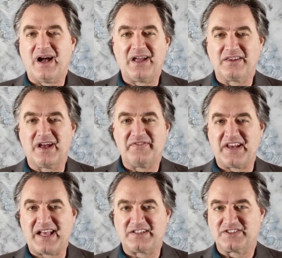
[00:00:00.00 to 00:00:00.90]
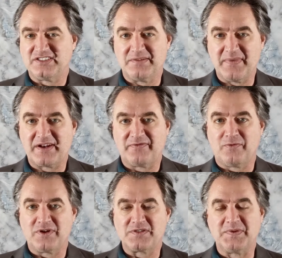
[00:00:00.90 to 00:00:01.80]
I love analogies and
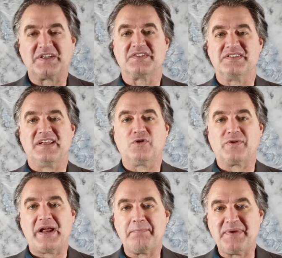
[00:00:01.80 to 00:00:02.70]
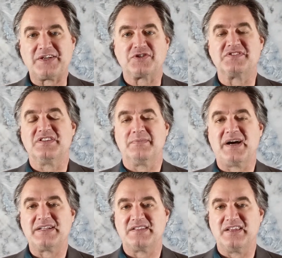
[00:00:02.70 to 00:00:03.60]
metaphors because they create pictures in the
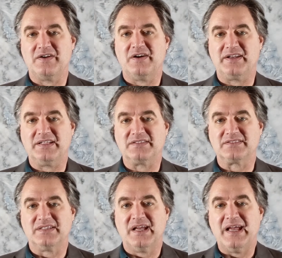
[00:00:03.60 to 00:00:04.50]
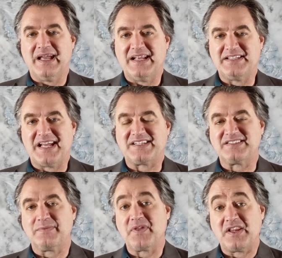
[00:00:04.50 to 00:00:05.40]
minds of the audience. It takes
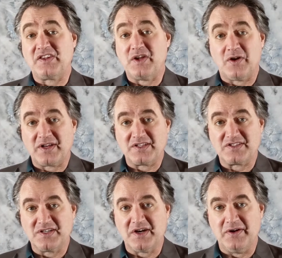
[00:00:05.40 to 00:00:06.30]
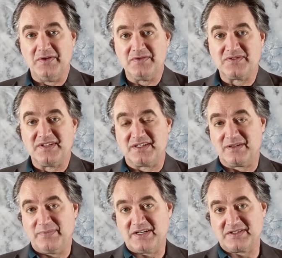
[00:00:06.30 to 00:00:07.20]
something that the audience knows and
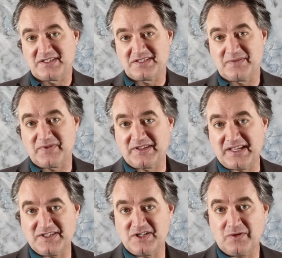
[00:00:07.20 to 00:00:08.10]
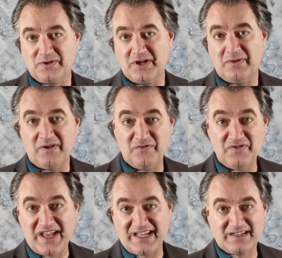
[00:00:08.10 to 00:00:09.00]
compares it to something they don't know, a
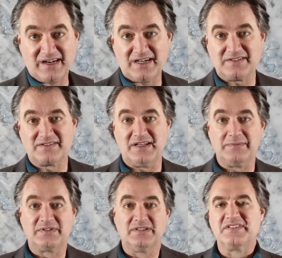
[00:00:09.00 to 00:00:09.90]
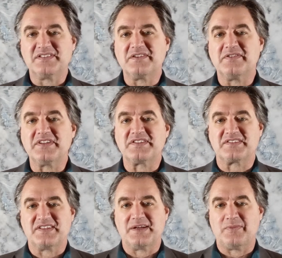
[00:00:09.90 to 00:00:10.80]
vague concept. Consider this
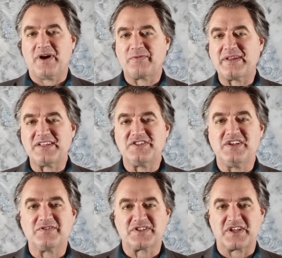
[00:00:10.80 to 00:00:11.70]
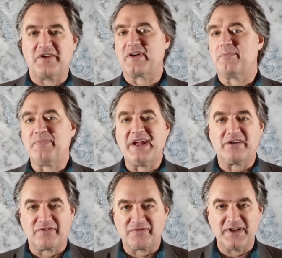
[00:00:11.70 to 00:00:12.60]
example. I read this years ago, and I'm
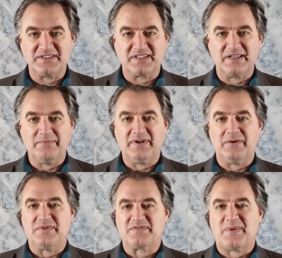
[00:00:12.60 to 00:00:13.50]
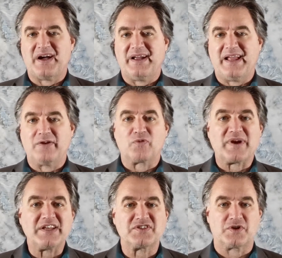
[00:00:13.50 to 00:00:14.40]
paraphrasing it, but it was by a
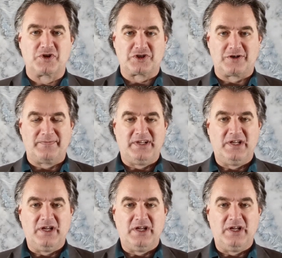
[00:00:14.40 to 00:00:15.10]
researcher